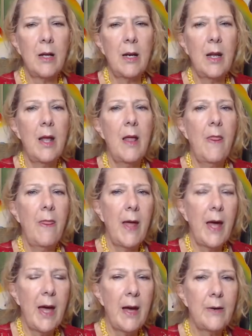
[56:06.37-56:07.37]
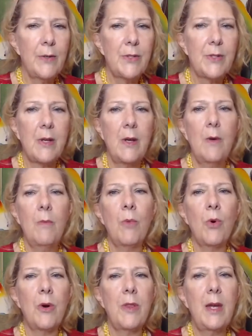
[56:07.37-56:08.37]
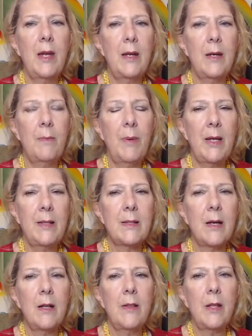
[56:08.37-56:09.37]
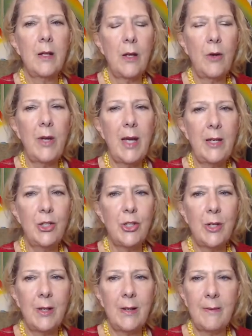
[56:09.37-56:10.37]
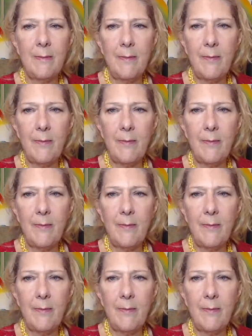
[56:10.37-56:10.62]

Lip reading: on the house more than it depends on the location.